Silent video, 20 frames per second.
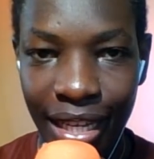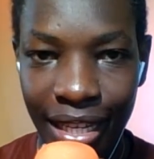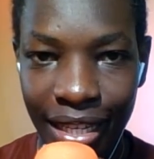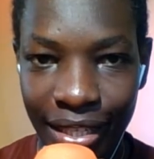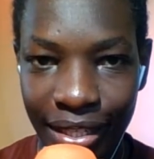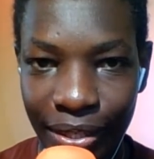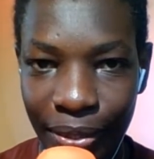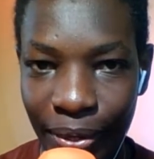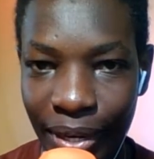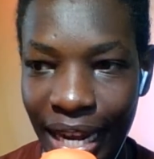
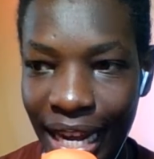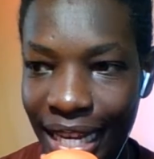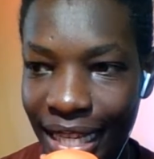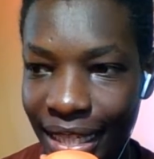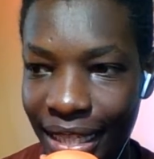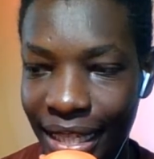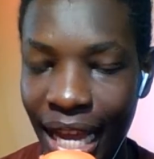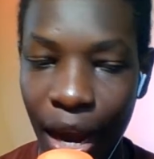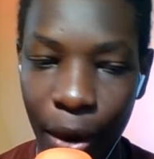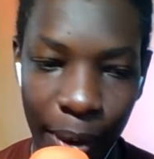So
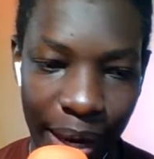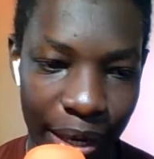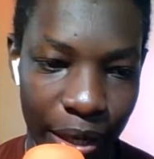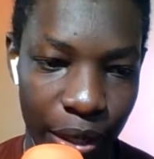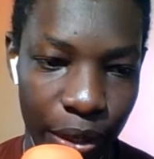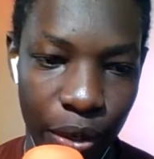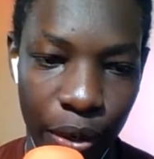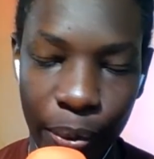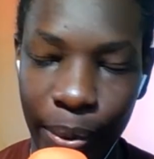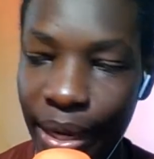guys, how are you
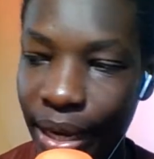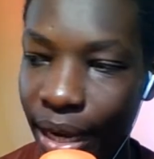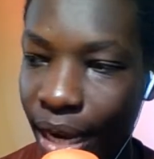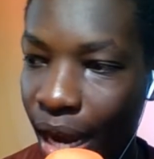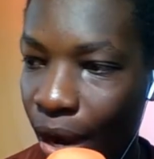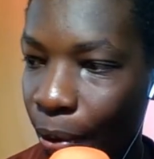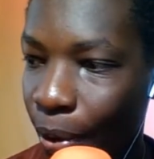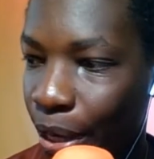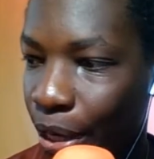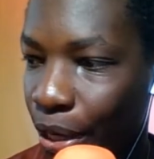doing?
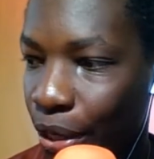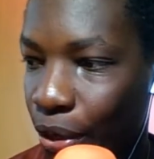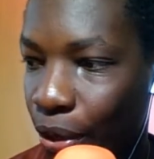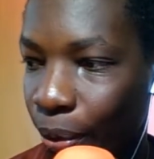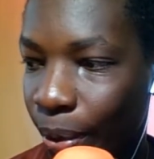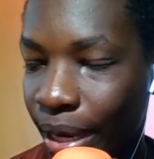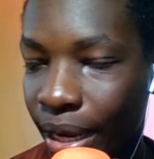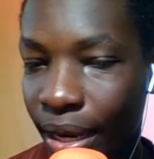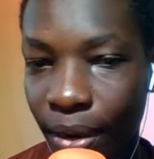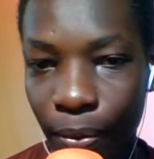How are you
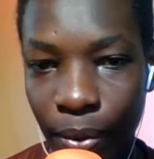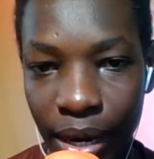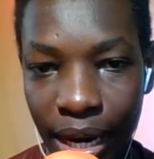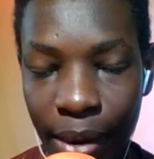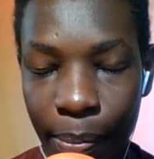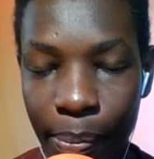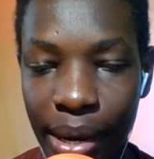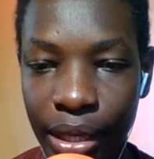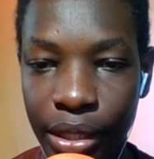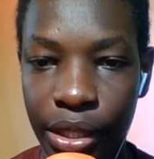doing?
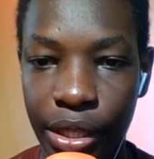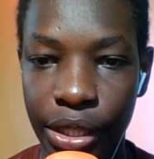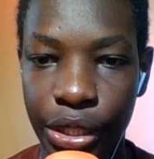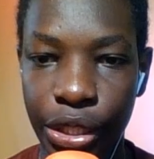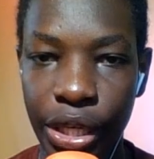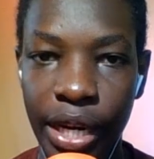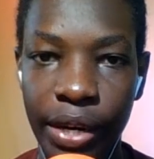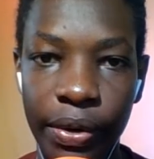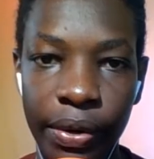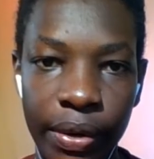Welcome back to the
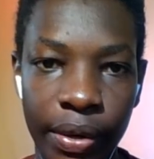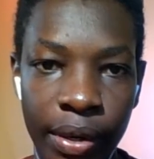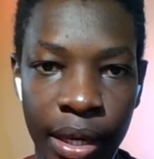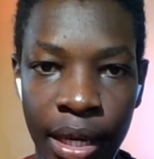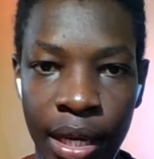channel.